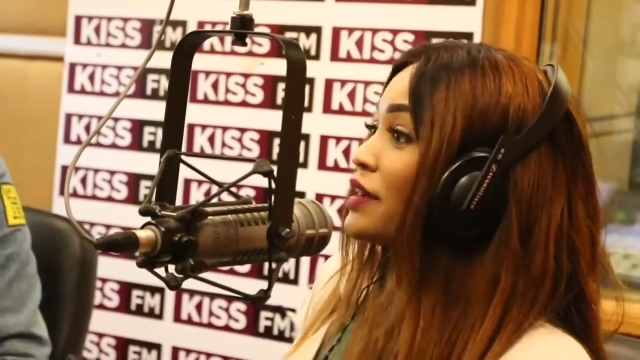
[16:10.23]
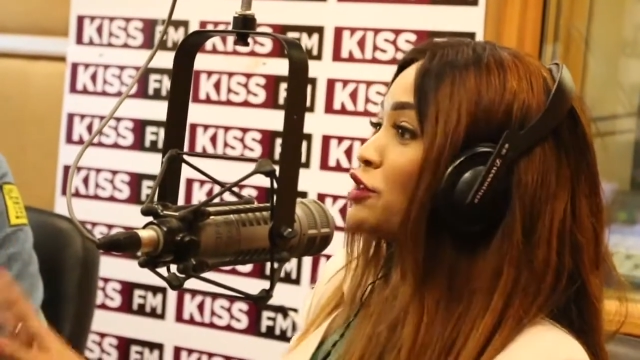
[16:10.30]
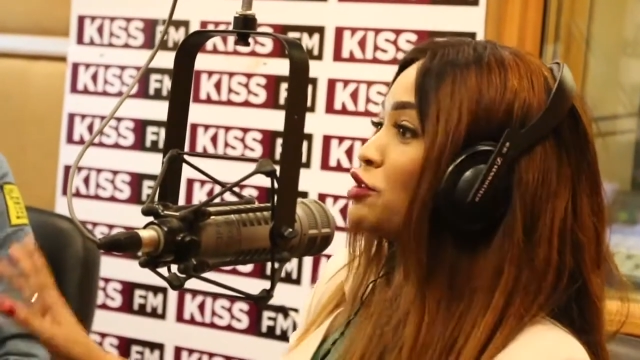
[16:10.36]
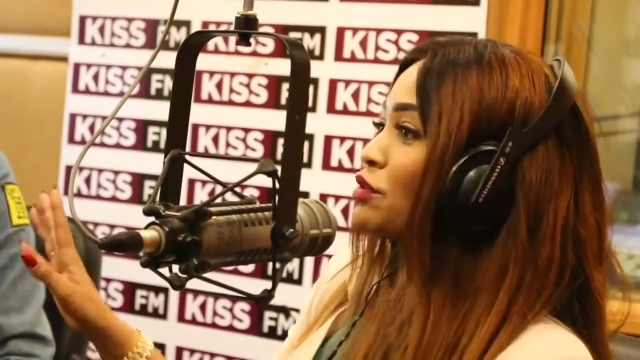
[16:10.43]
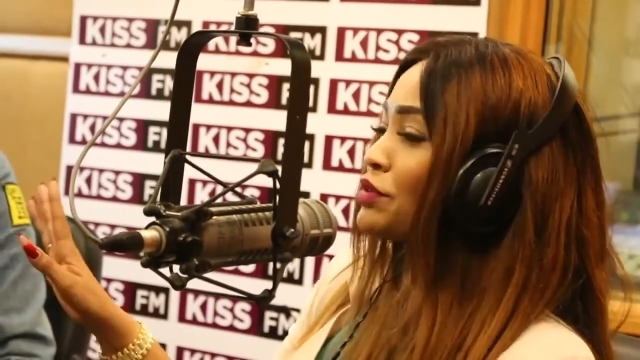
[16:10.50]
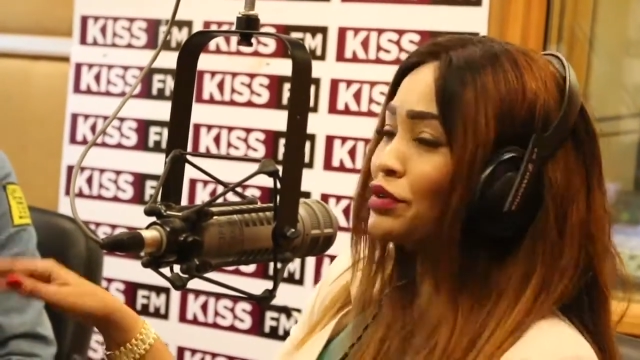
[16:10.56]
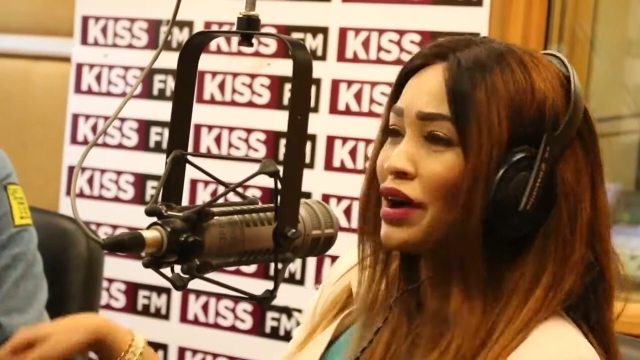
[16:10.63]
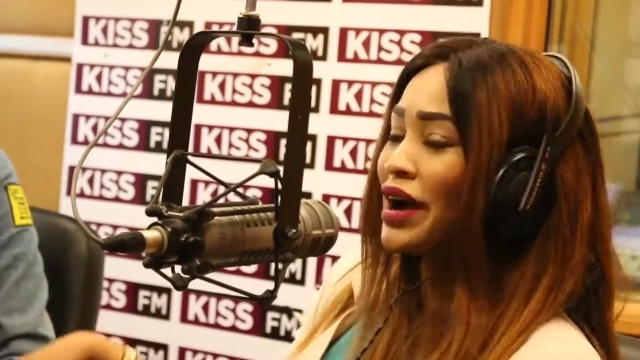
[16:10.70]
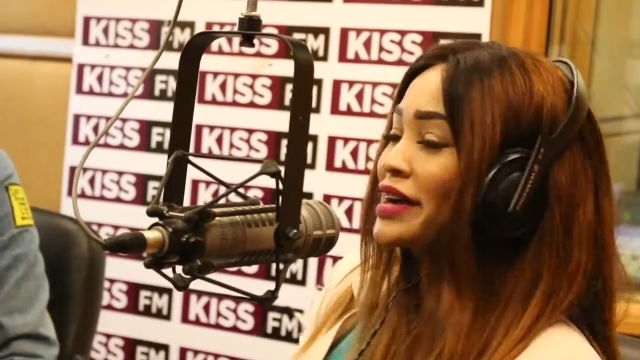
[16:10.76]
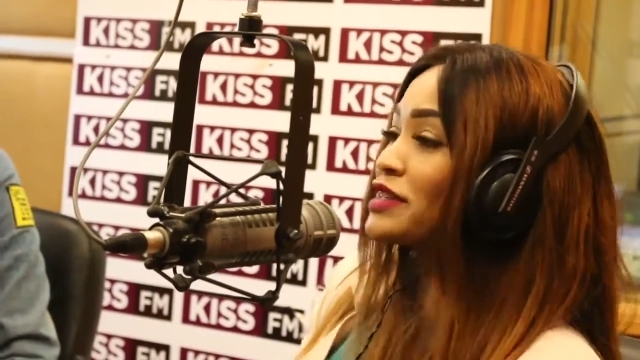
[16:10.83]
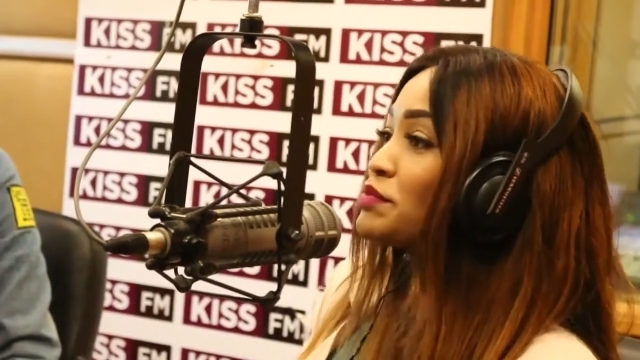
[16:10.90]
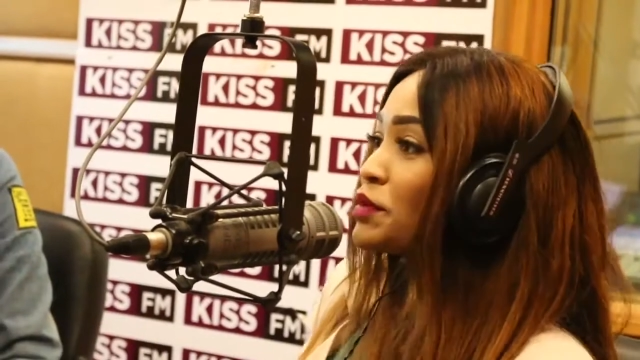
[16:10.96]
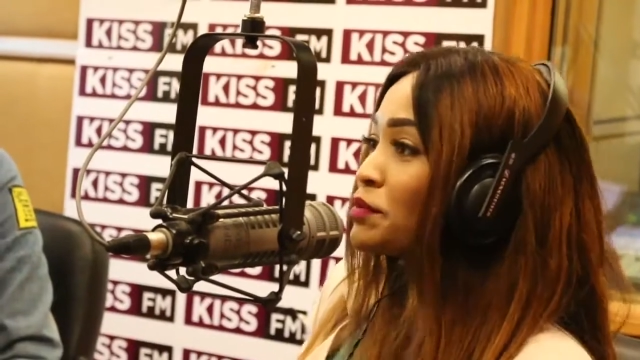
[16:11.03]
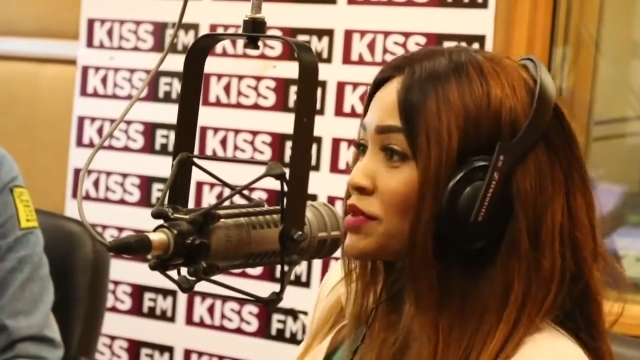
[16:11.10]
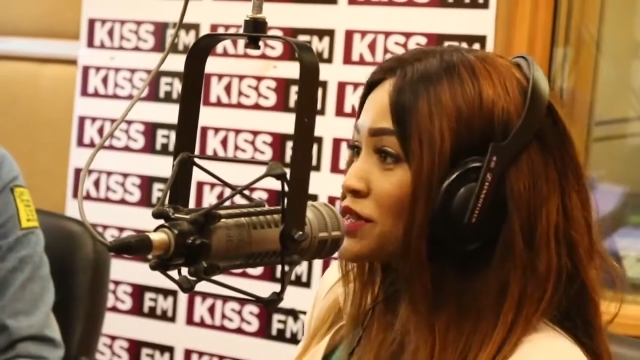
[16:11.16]
Your
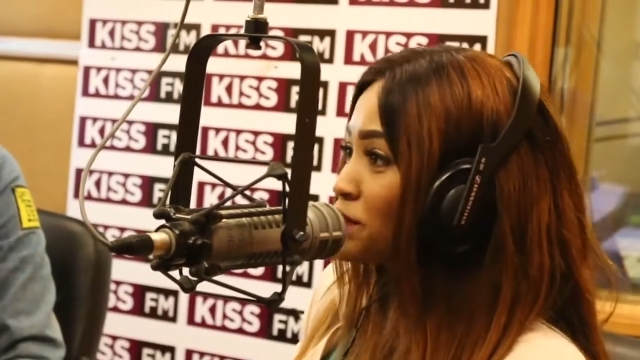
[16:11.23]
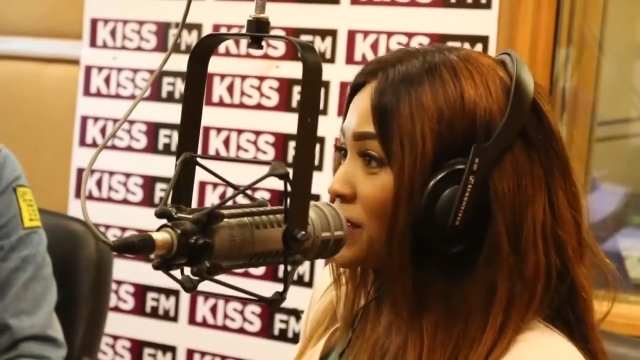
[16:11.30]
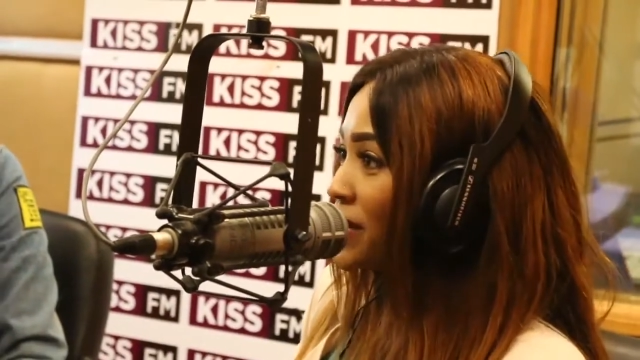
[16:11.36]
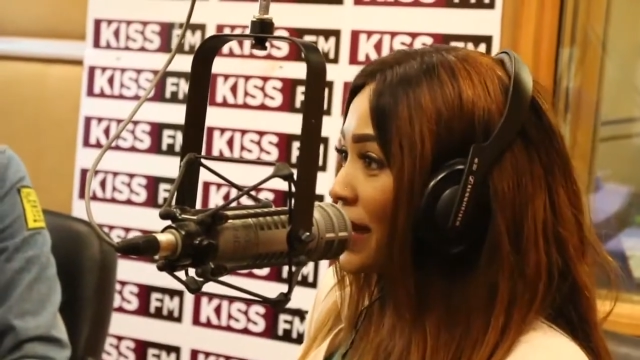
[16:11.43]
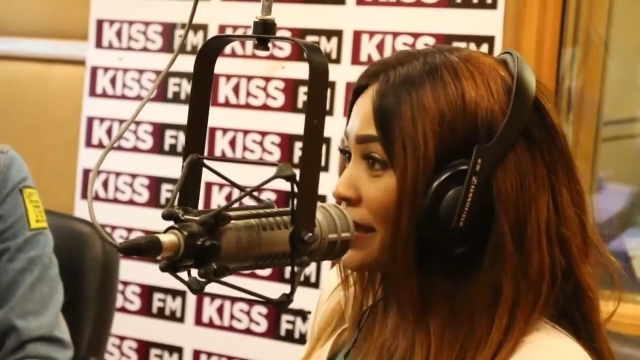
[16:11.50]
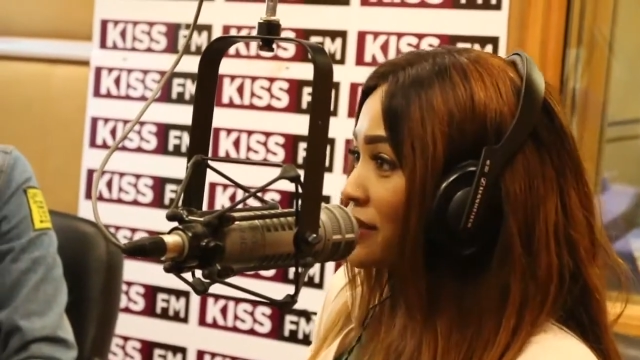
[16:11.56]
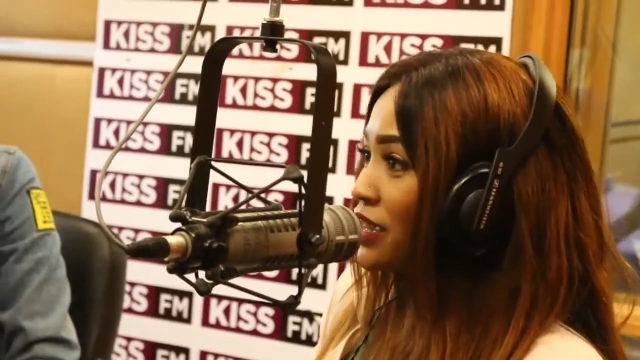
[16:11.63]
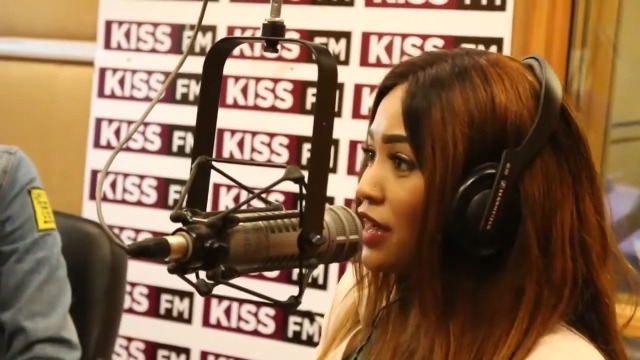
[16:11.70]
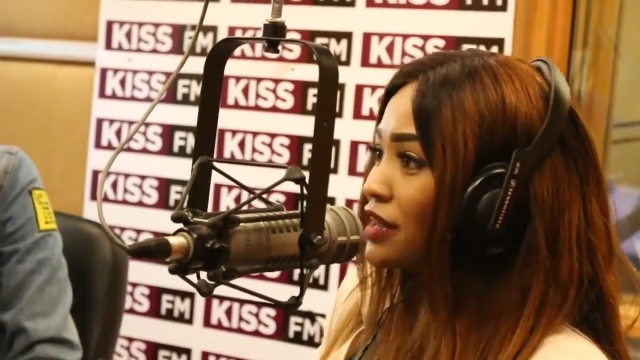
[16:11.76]
husband must be lucky.